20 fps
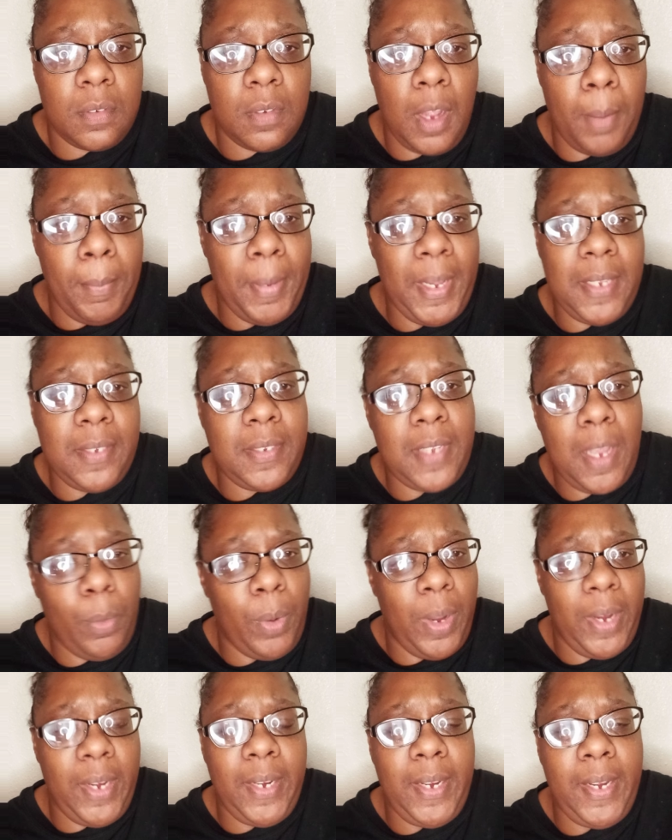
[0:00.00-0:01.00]
I mean, is that
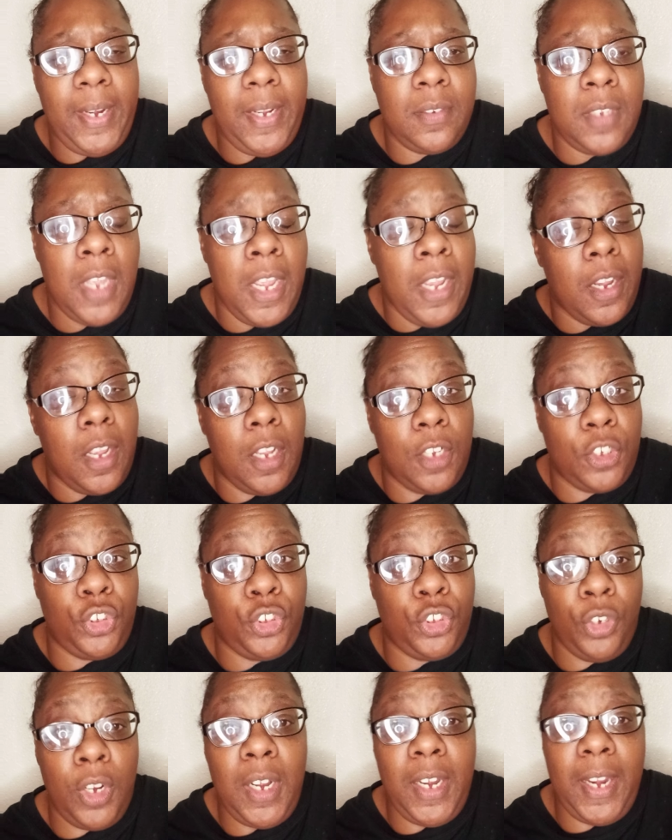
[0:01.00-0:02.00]
what it is? Because
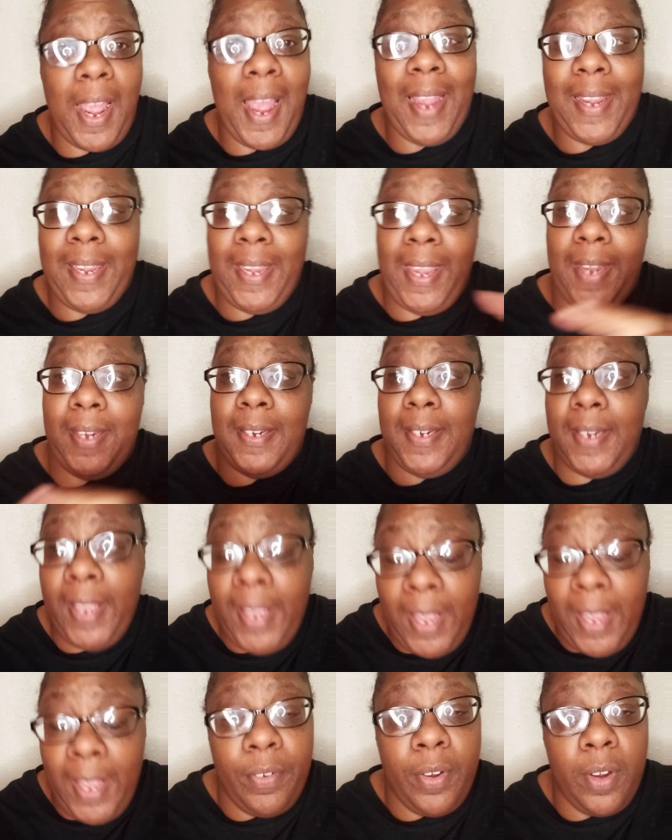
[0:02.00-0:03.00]
surely I can't
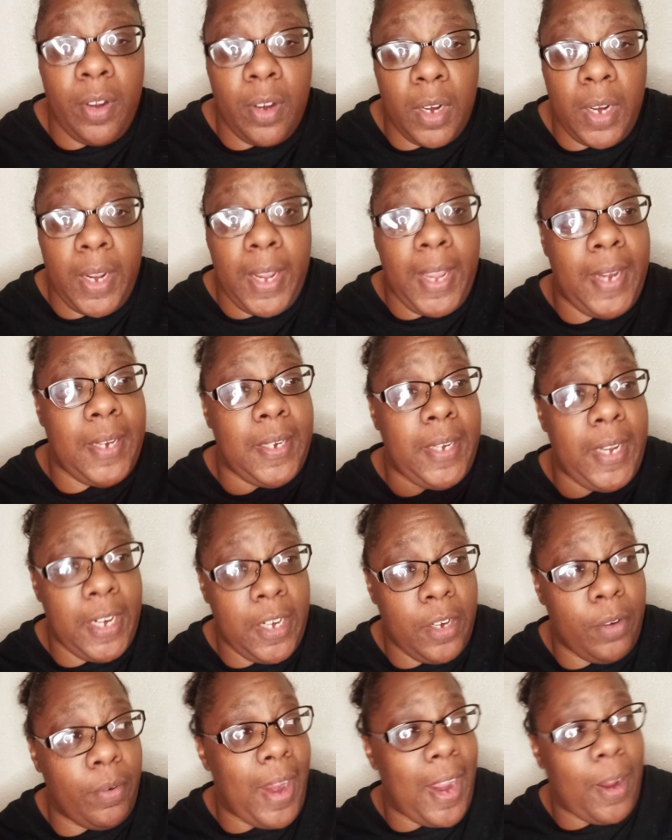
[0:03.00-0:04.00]
live here and
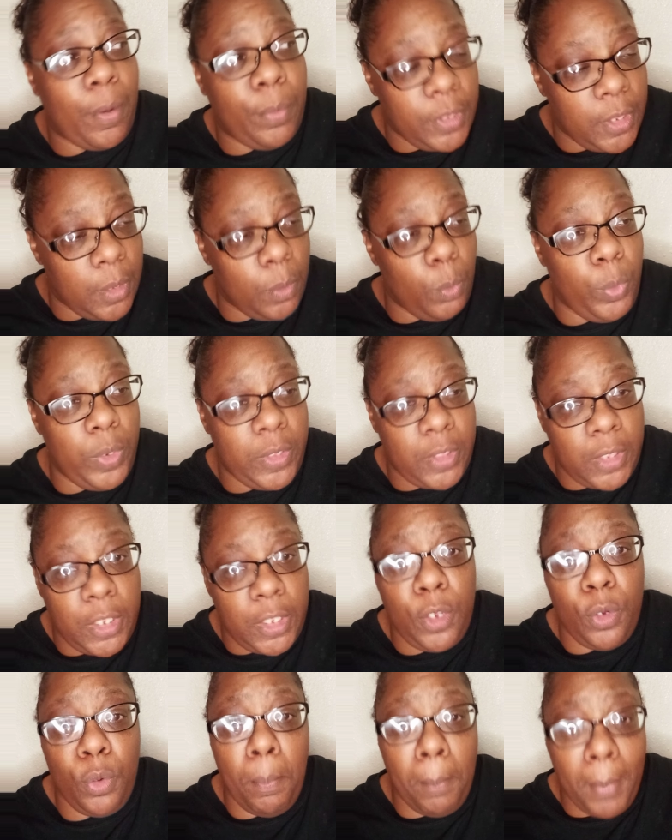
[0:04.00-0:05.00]
interact with
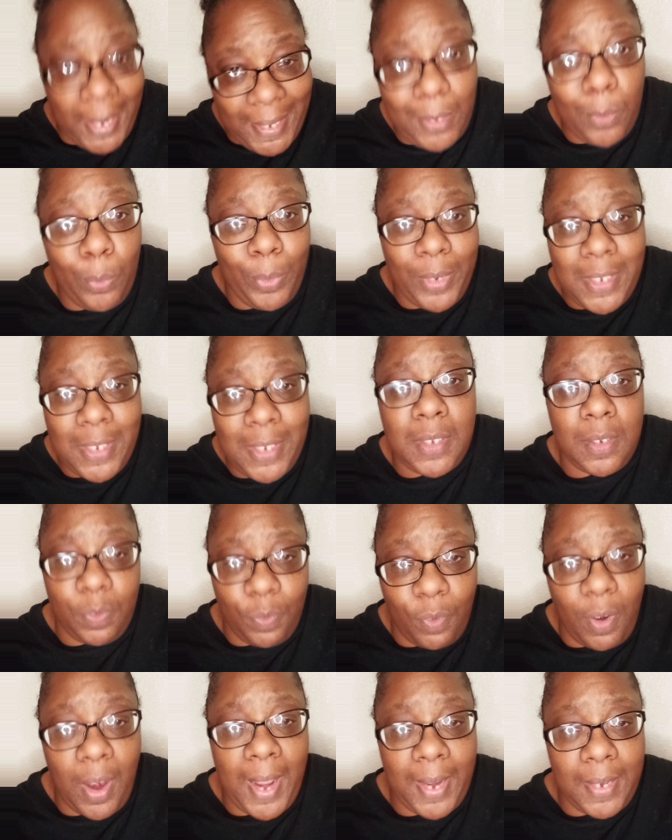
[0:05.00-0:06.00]
you Monday, Wednesdays,
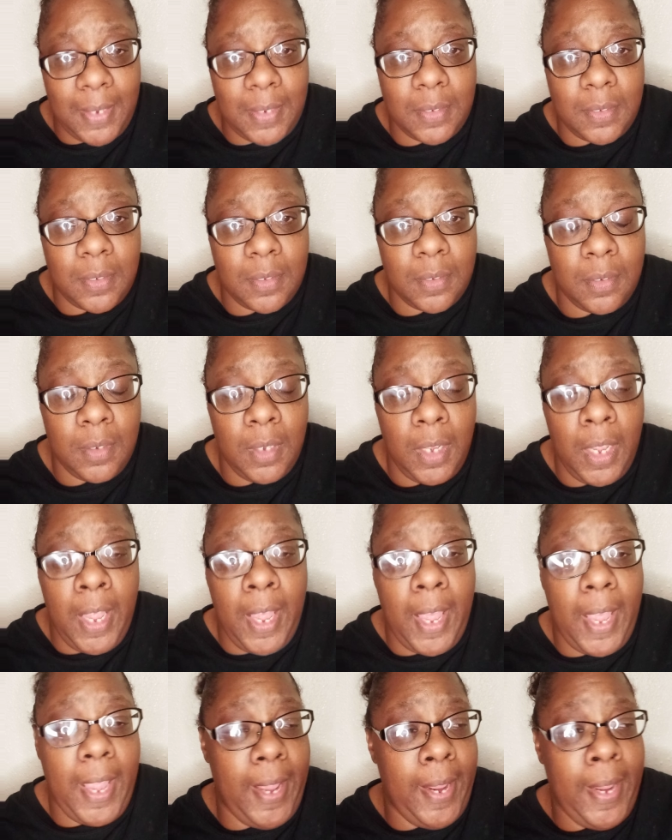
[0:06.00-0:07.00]
Fridays.
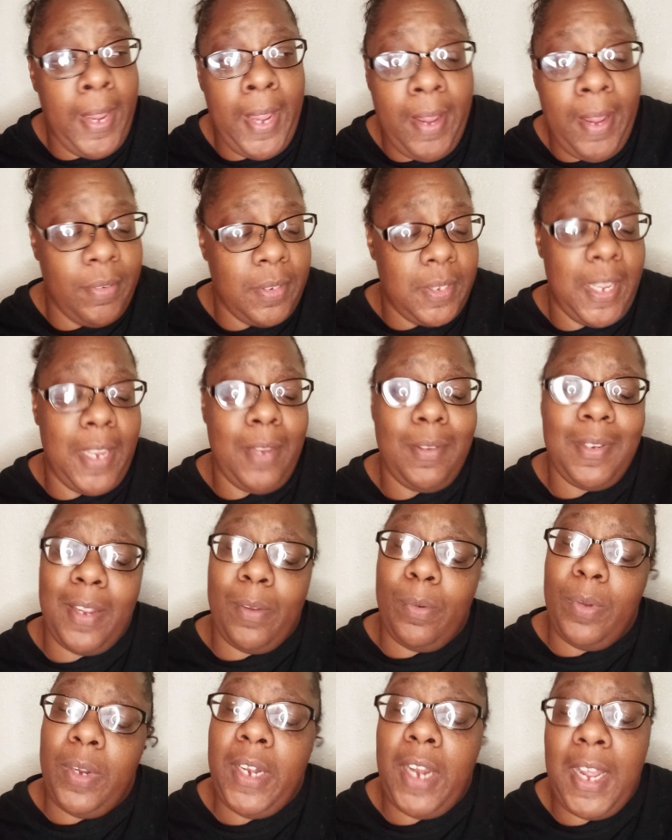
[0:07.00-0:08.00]
And he was saying, he's like,
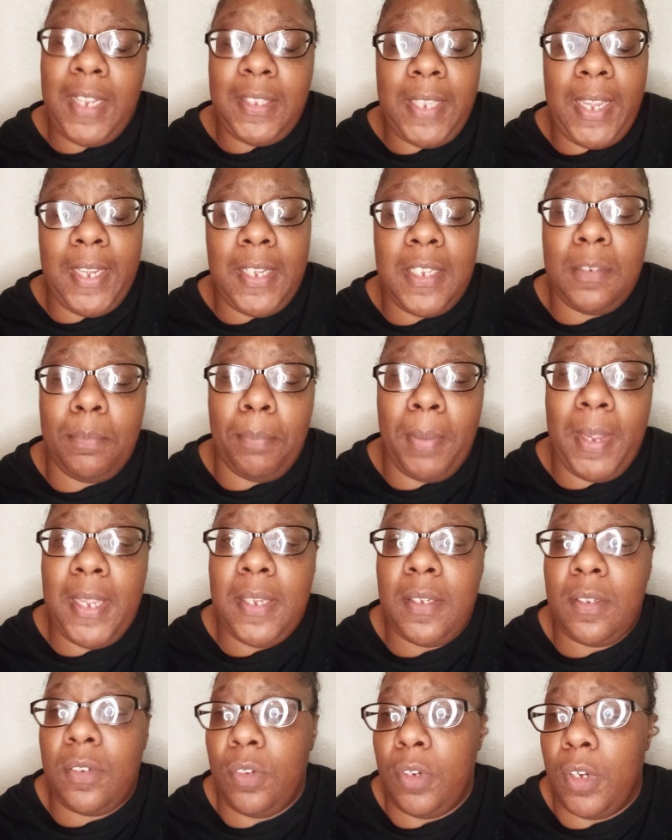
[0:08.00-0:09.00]
well, no, I think it's
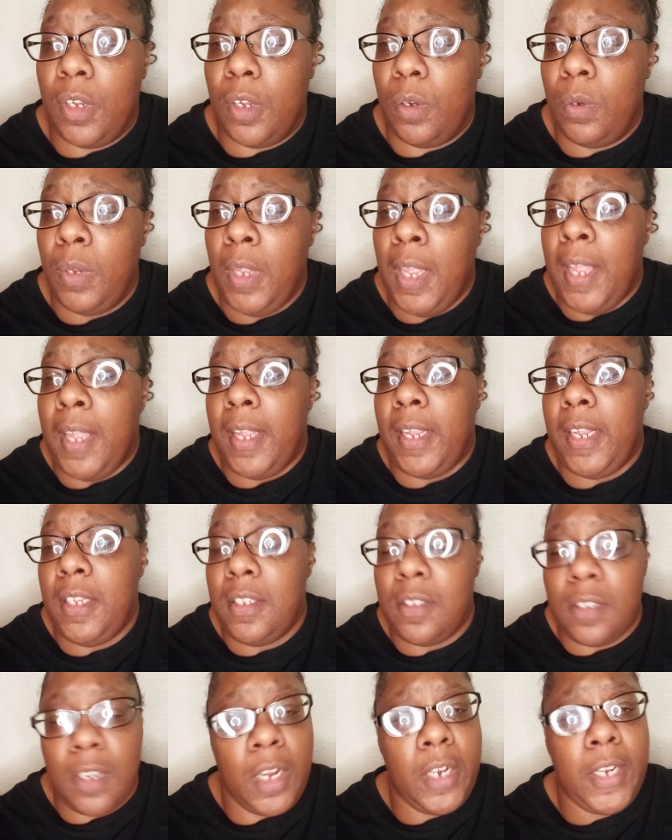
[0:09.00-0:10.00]
best,
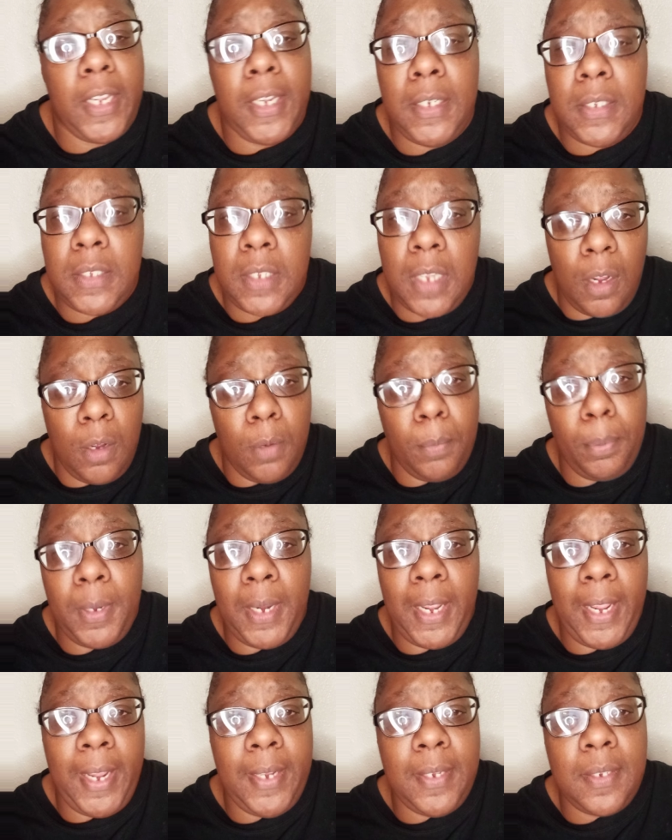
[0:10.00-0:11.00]
he's going to get his own
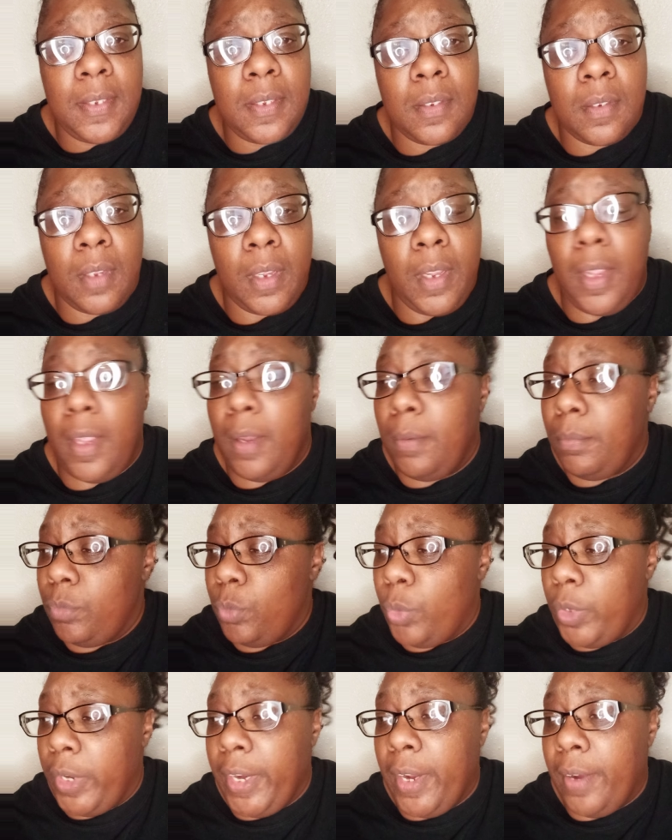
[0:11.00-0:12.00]
place
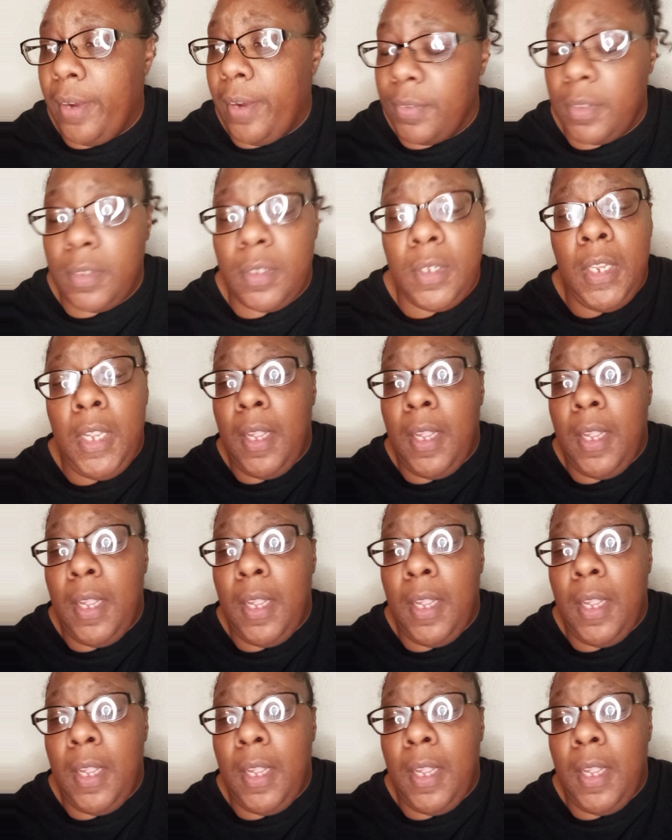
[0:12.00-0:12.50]
and whatever.